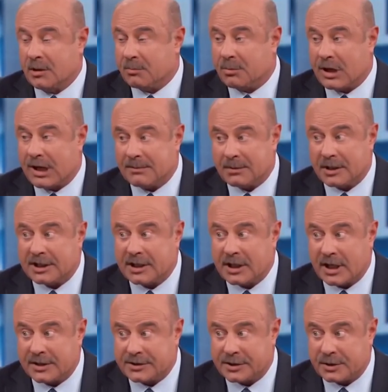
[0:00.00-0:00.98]
probably
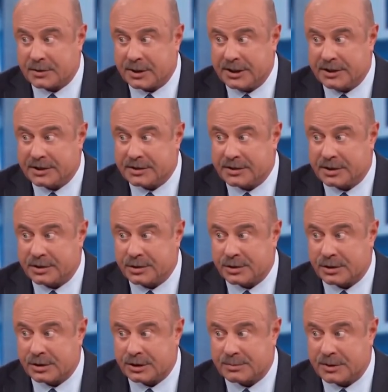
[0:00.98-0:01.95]
not as egregious as
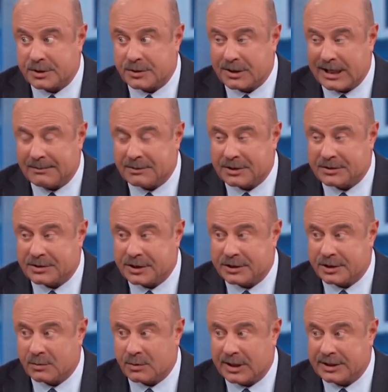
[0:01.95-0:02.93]
yours, but trapped in
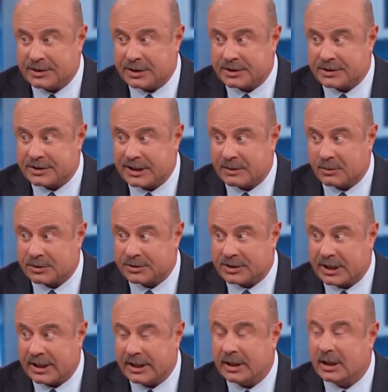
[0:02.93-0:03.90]
situations that will
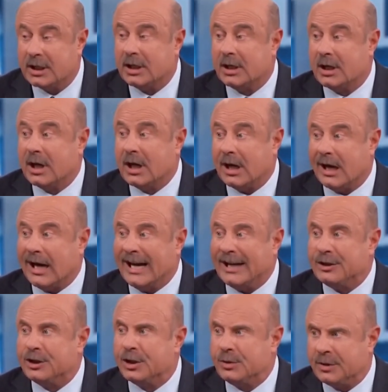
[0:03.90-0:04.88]
say, I
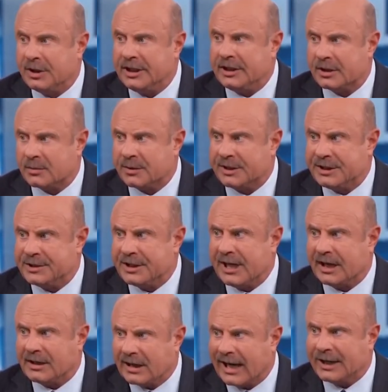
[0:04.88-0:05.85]
do need to reach
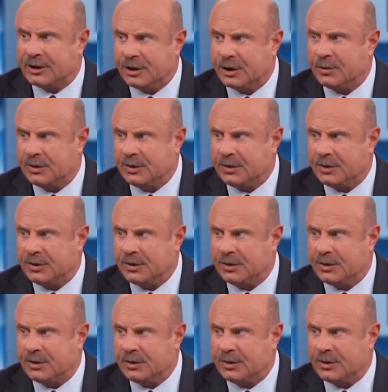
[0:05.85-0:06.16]
out. I do